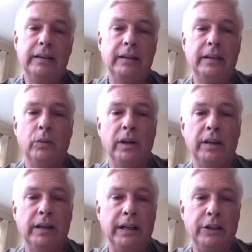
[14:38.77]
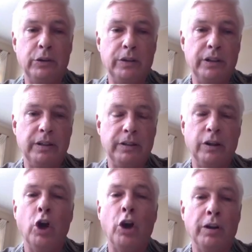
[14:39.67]
when I do the
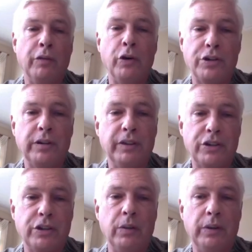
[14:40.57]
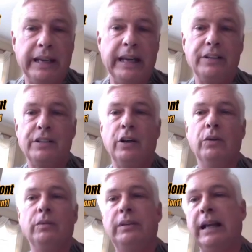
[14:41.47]
longer version of the show again.
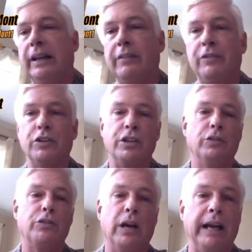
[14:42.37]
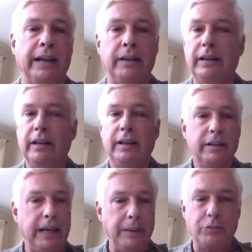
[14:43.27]
So, Kelly, if you're still trying,
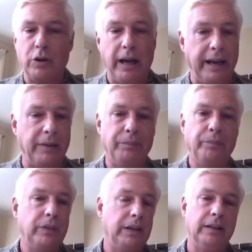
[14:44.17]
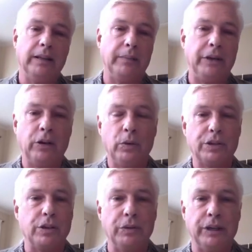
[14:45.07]
keep trying. Let me know
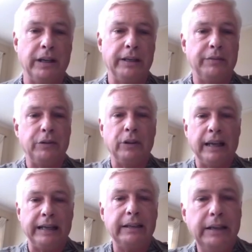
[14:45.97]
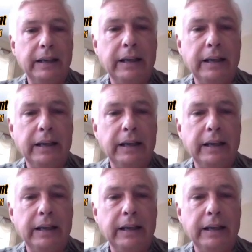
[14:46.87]
what's going on if you'd like.